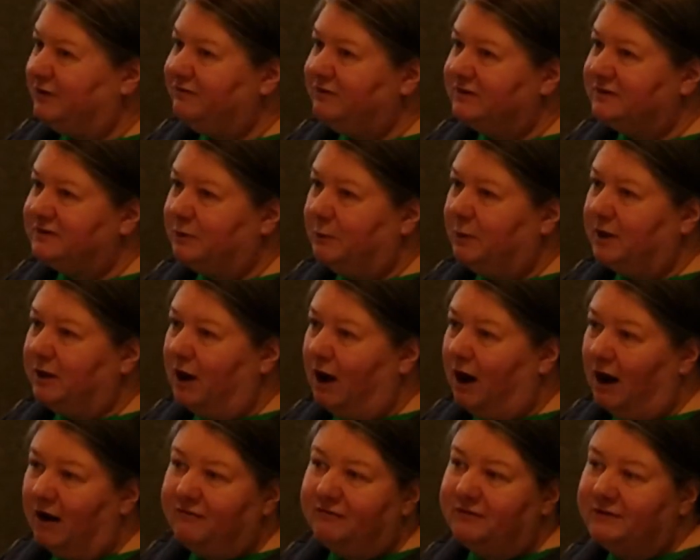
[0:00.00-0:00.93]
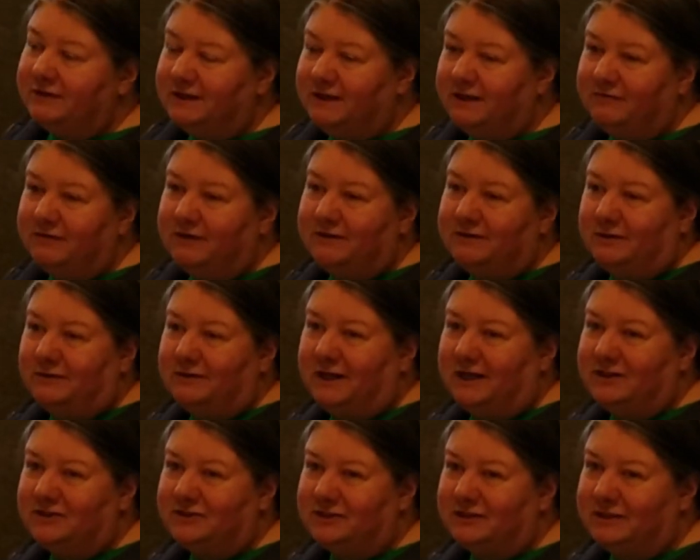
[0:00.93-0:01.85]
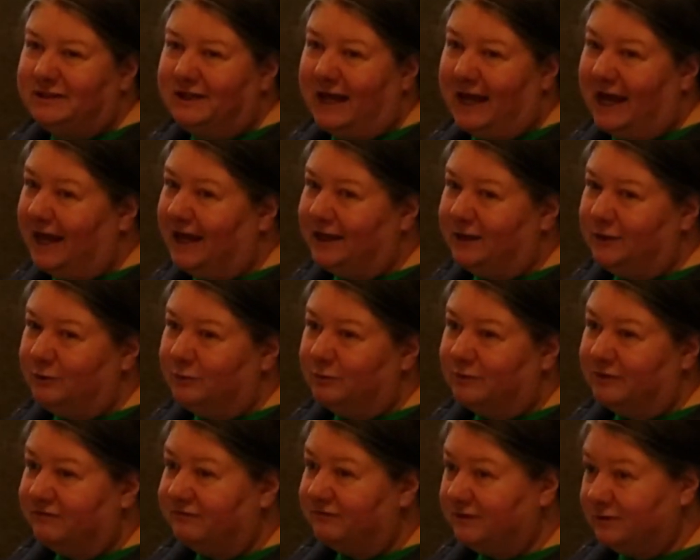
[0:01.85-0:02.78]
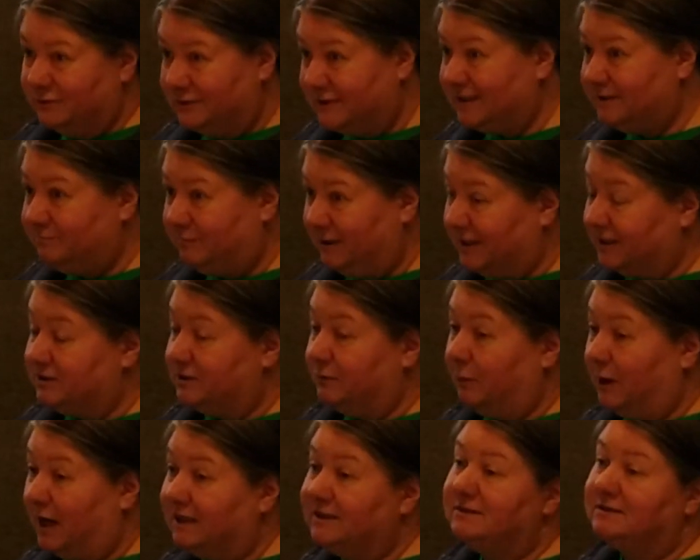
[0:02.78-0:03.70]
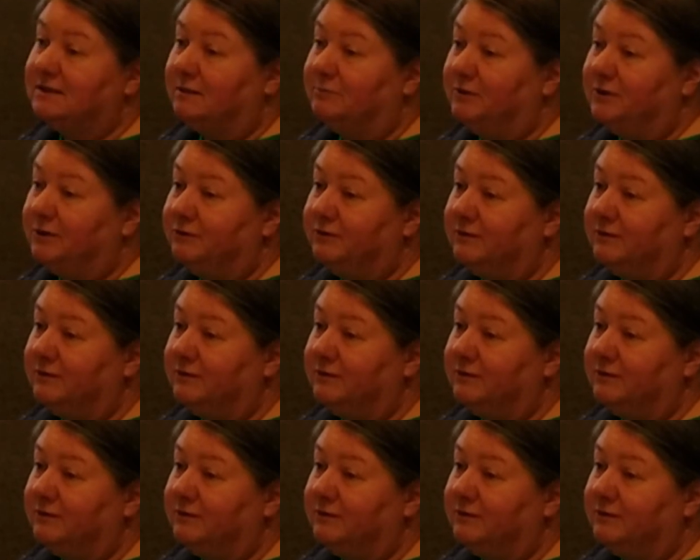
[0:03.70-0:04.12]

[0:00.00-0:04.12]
if someone offered to give you a donation and you refuse it because you wanna stay below the